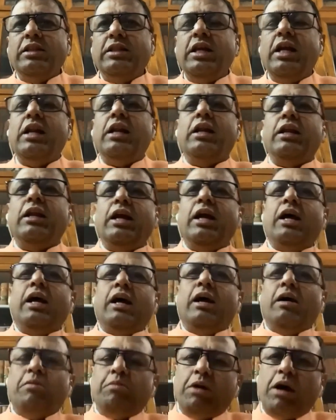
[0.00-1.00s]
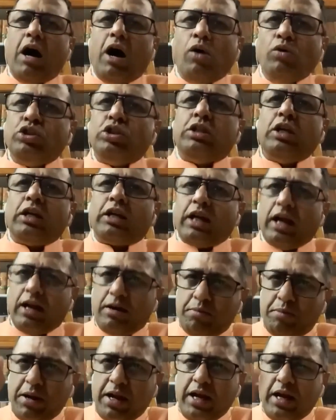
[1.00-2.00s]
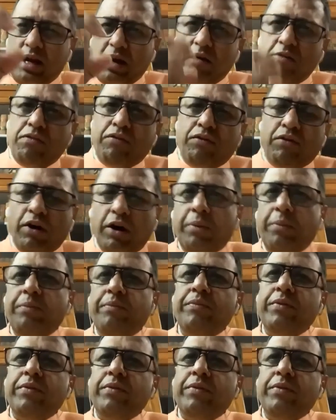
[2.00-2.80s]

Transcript: then ouster can be inferred.